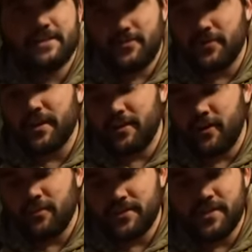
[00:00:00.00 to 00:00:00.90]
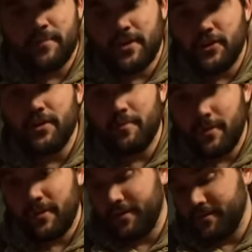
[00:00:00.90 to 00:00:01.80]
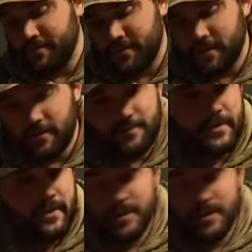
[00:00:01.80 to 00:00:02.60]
to freaking harvest something good tomorrow. So, yeah.